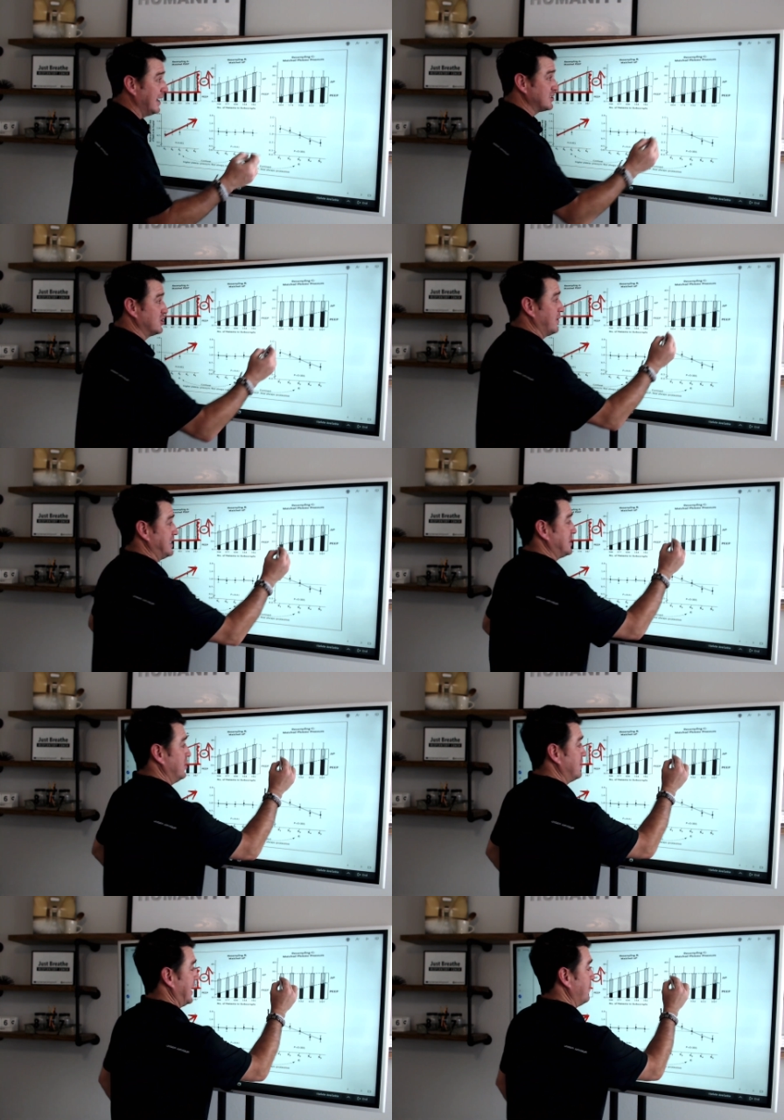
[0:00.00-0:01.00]
And so they said,
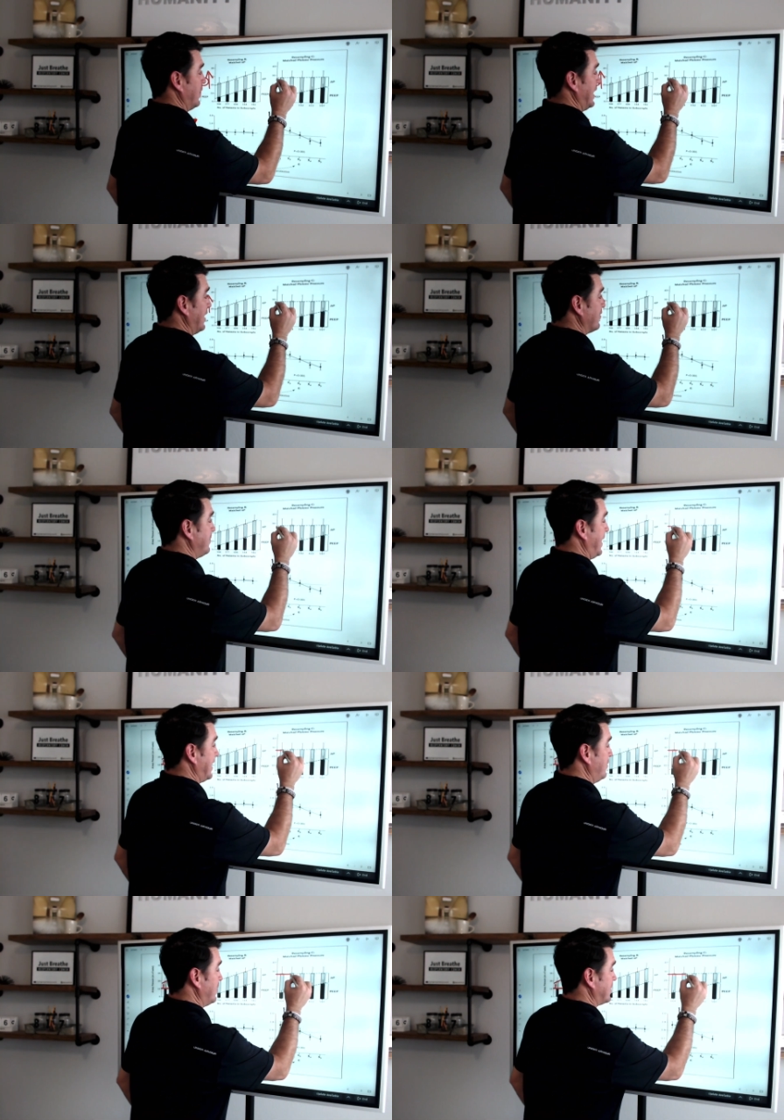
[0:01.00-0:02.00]
okay, well,
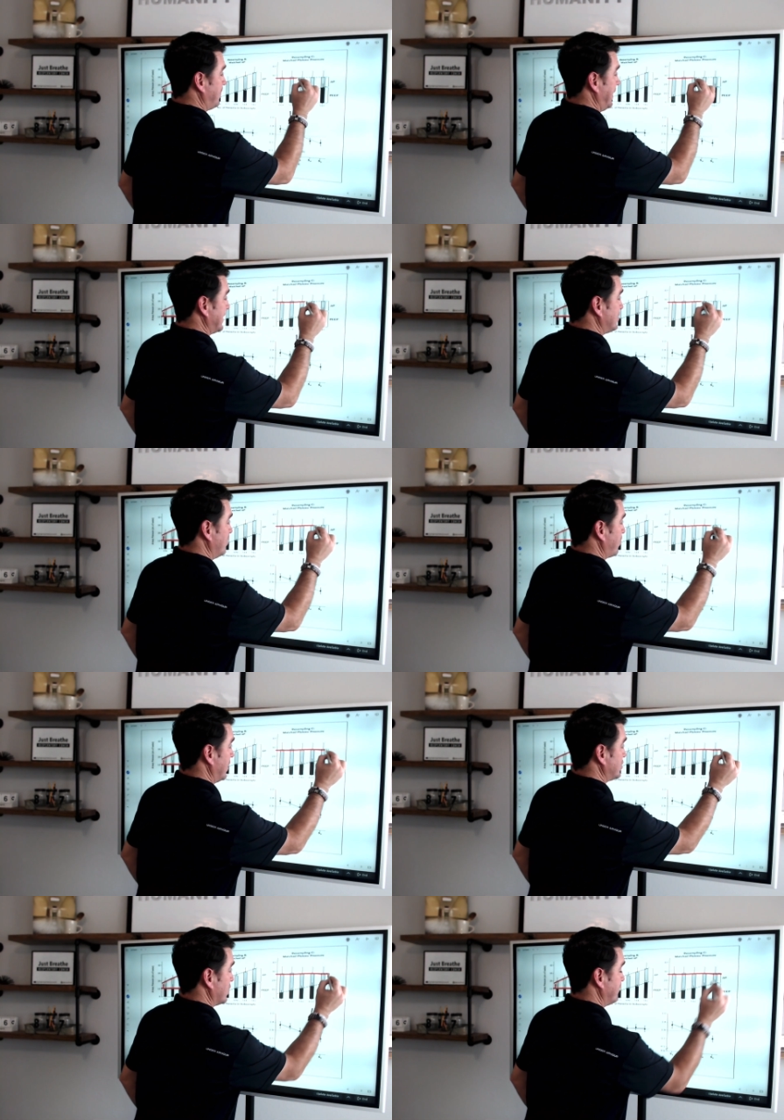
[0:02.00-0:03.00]
everybody with the plateau
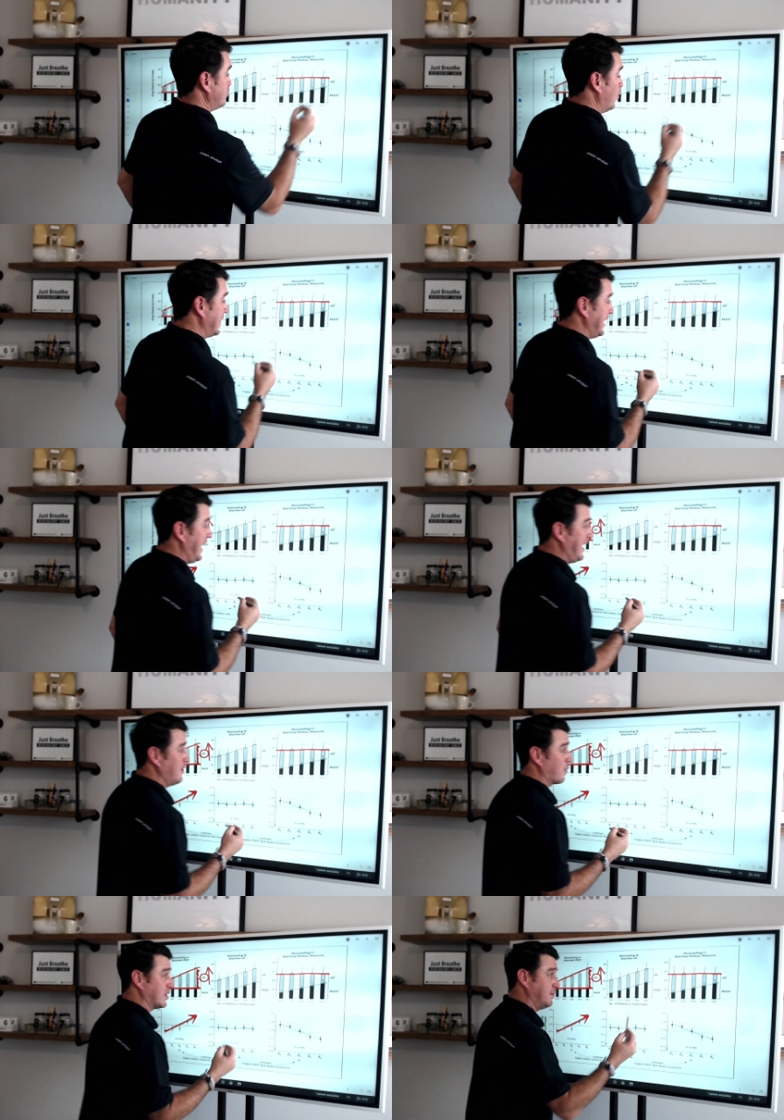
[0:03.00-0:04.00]
pressure of
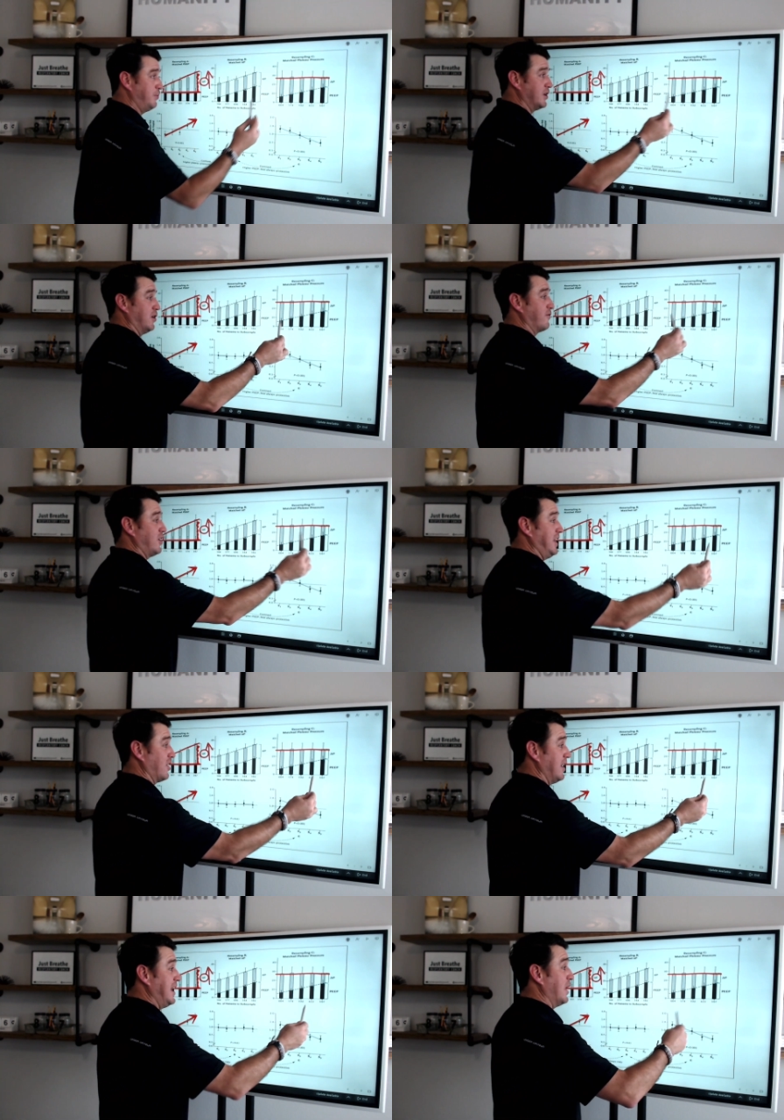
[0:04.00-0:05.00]
28, we're going to put over
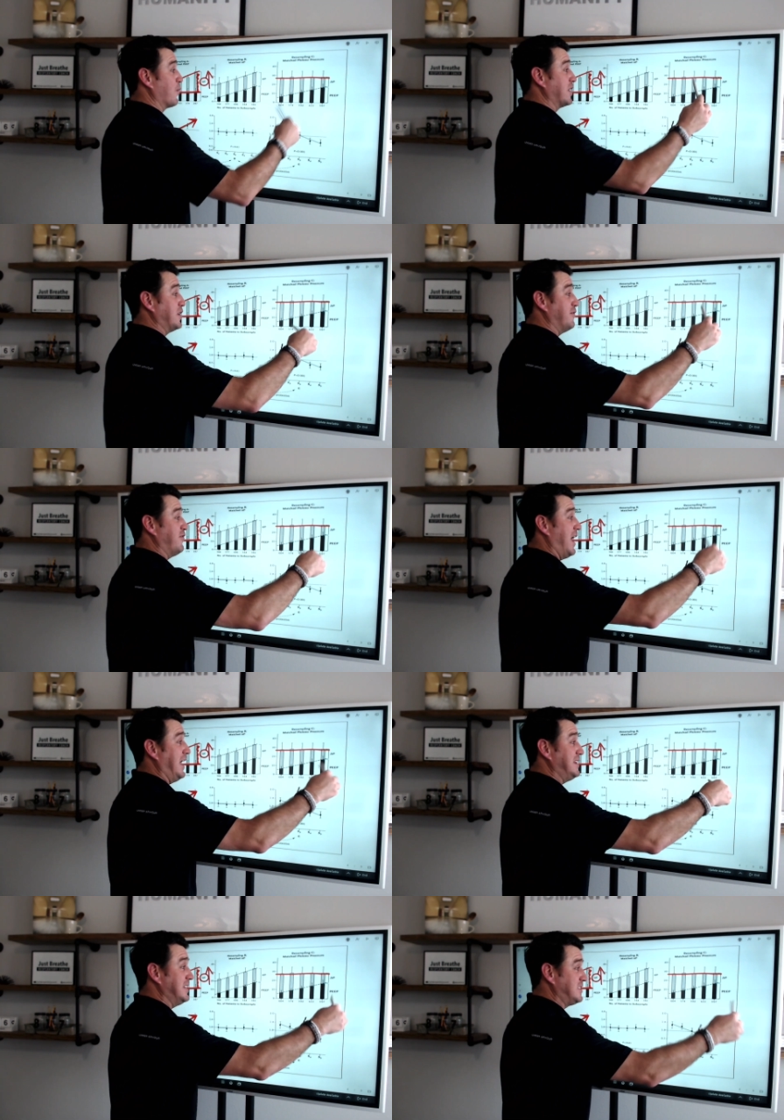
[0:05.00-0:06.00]
here. And we're going to
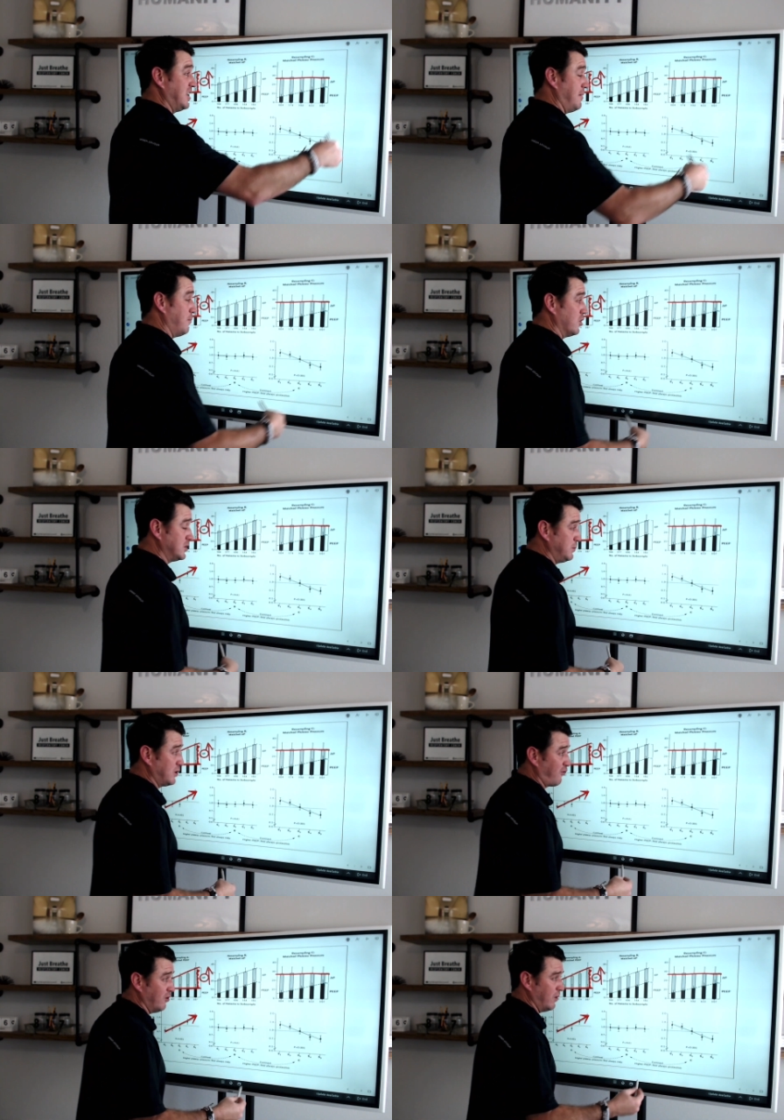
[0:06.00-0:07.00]
divide this up multiple
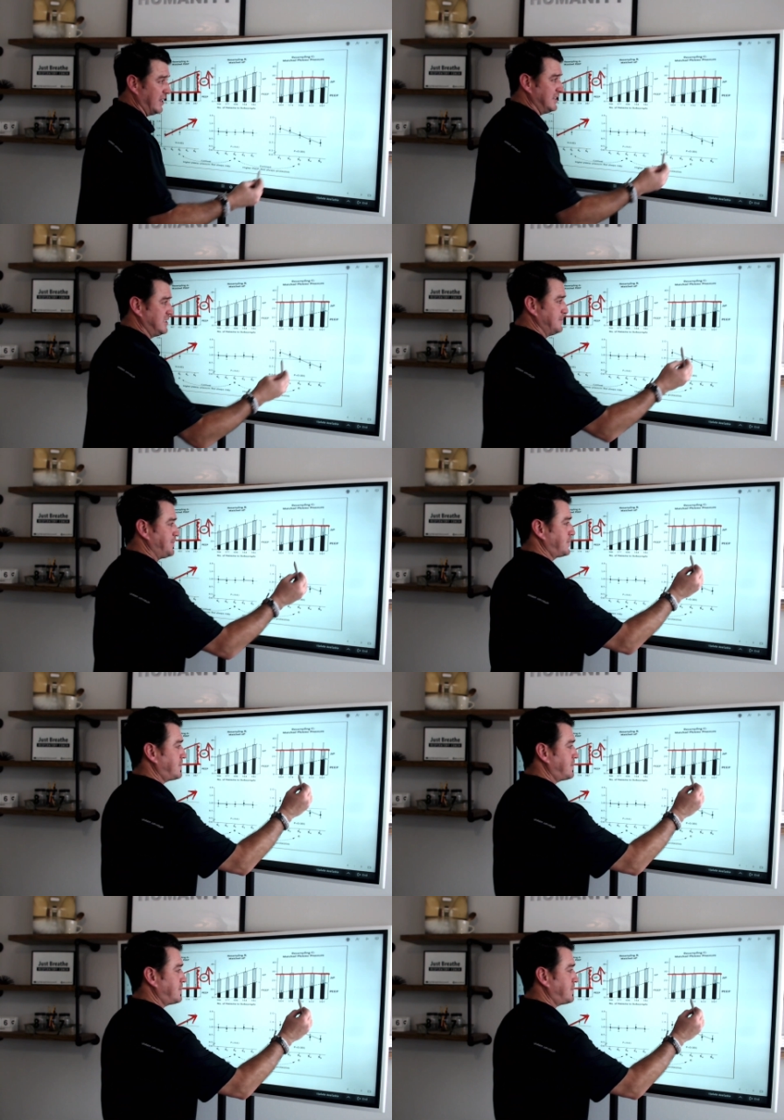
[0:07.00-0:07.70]
different ways.